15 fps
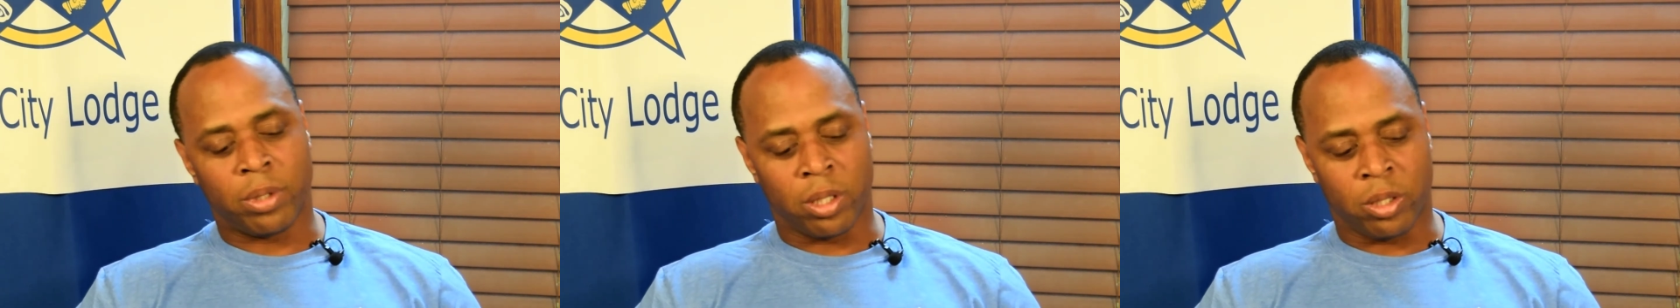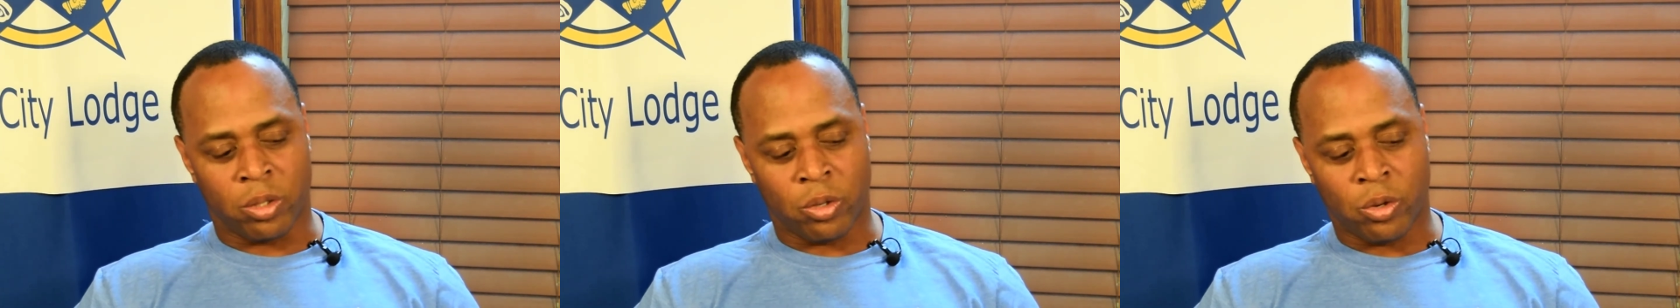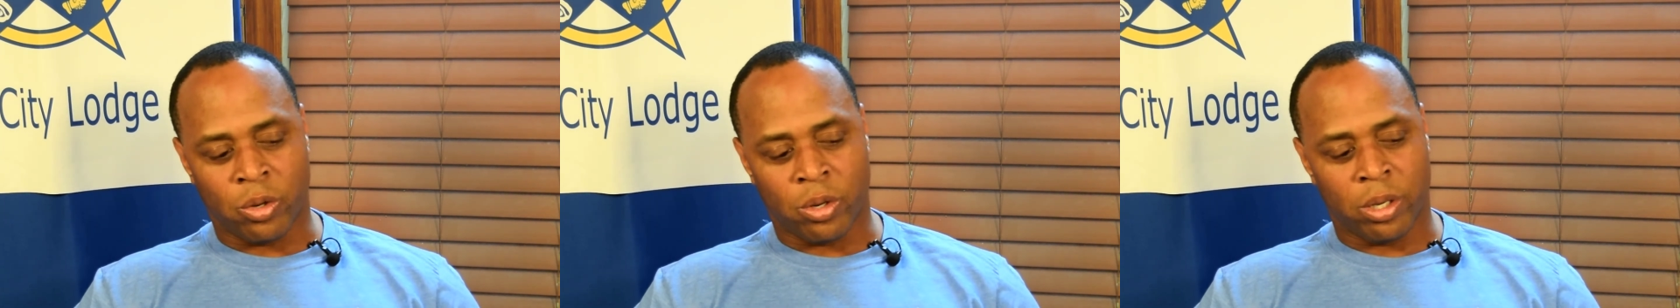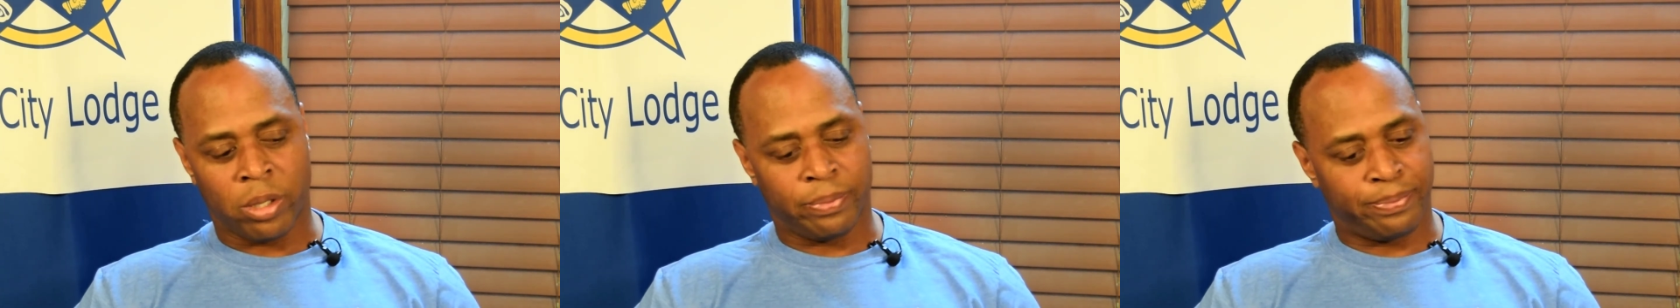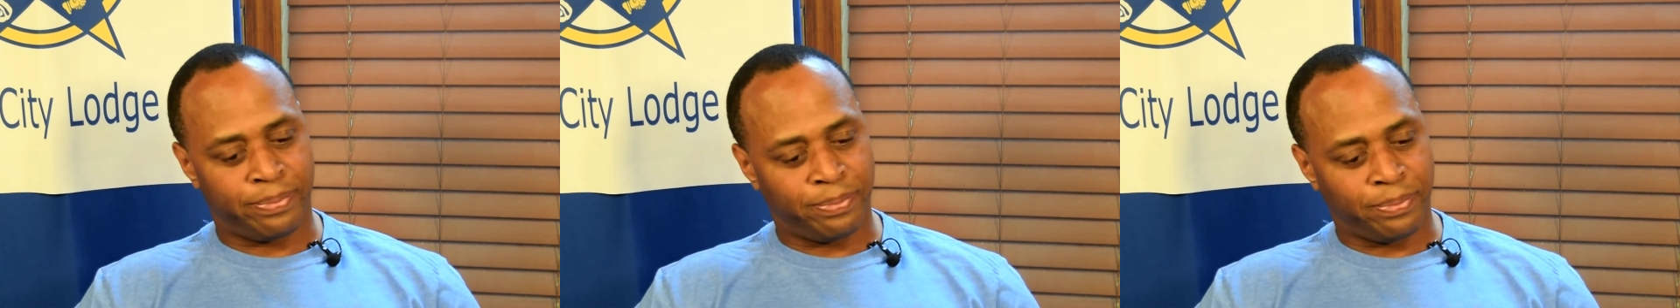the
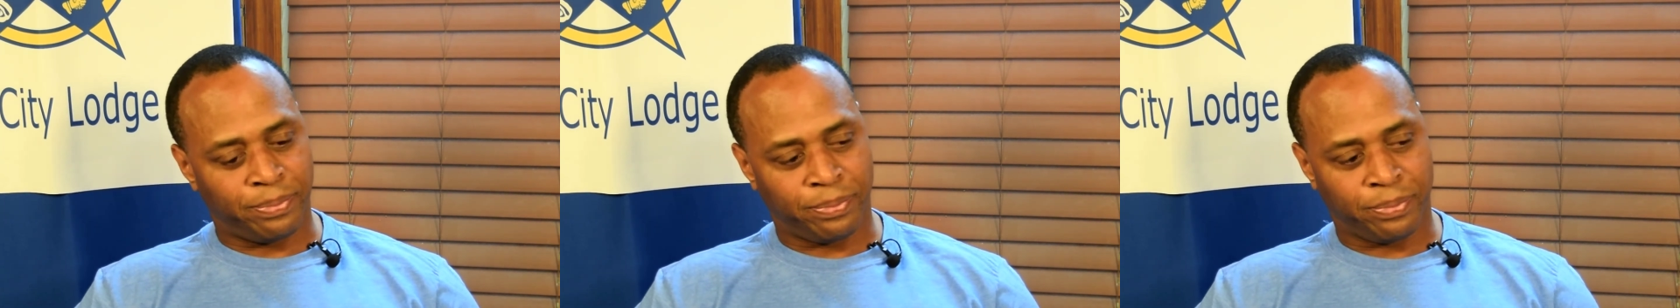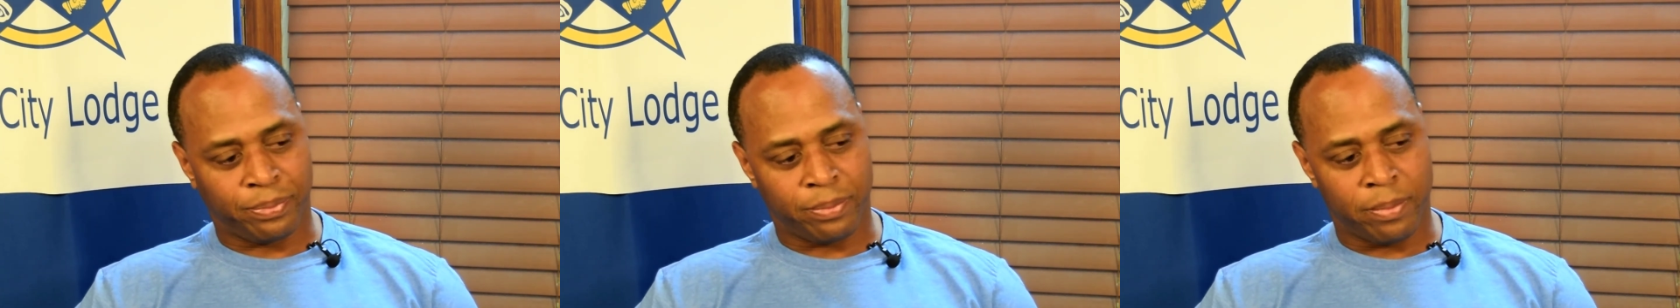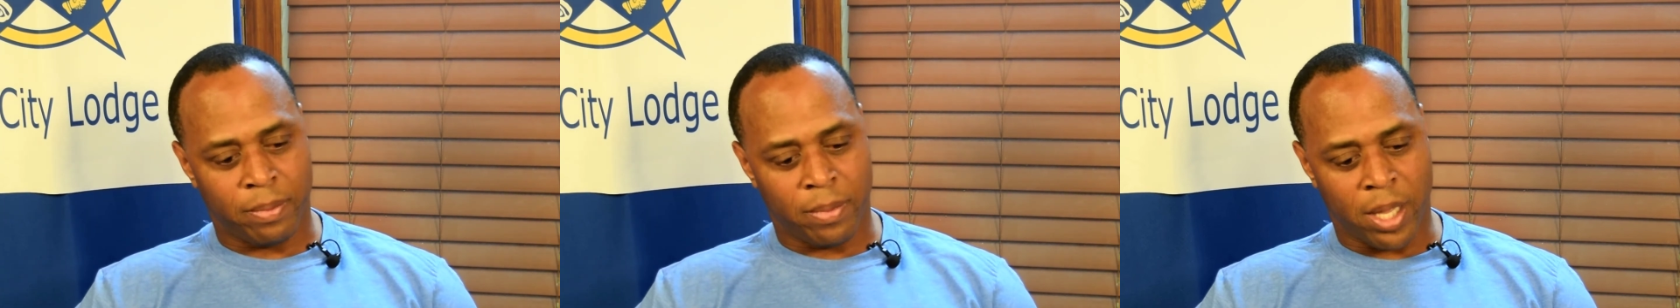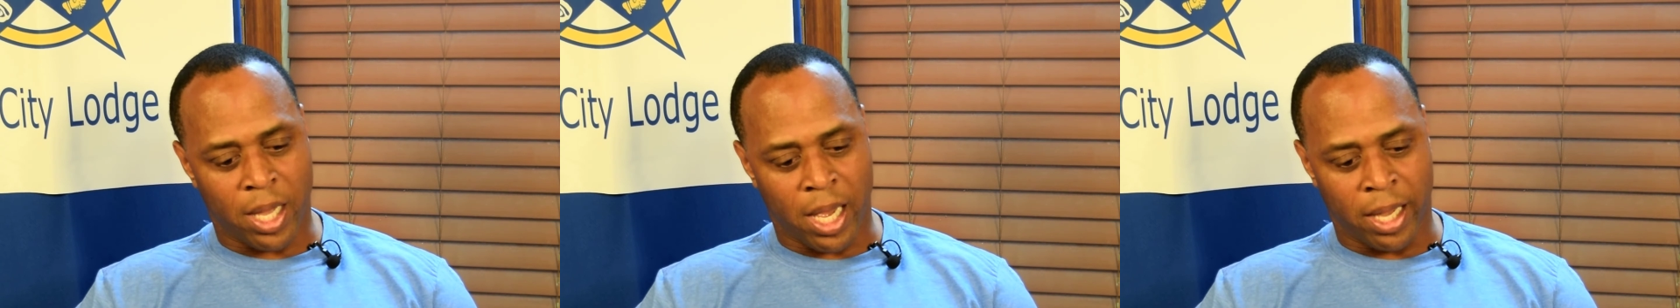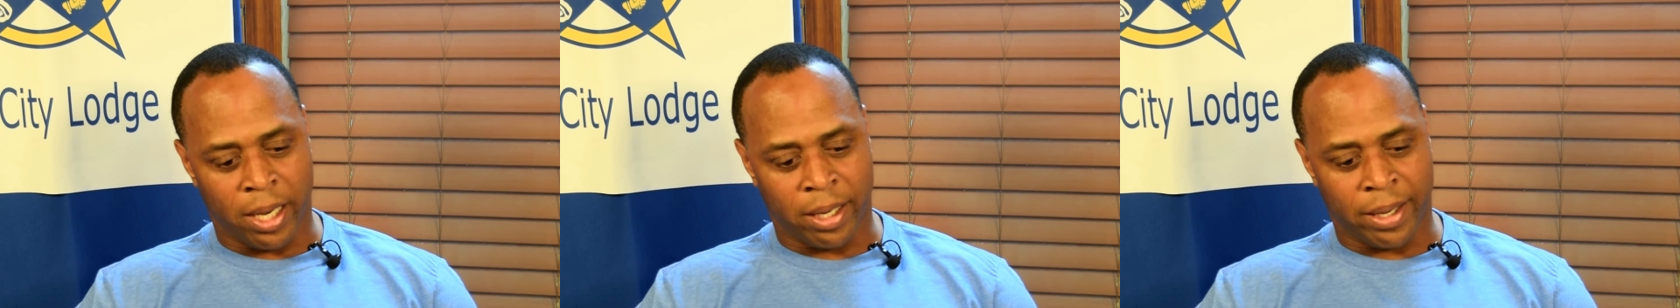door
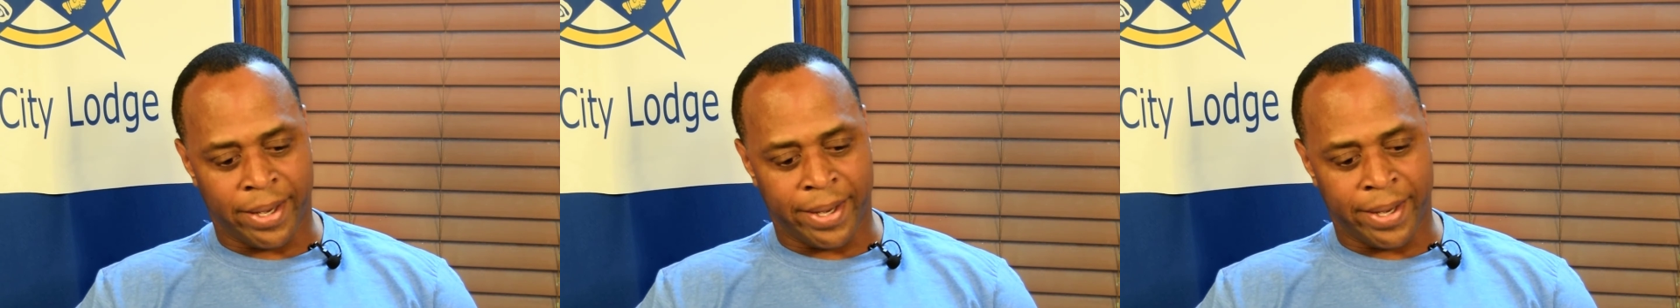and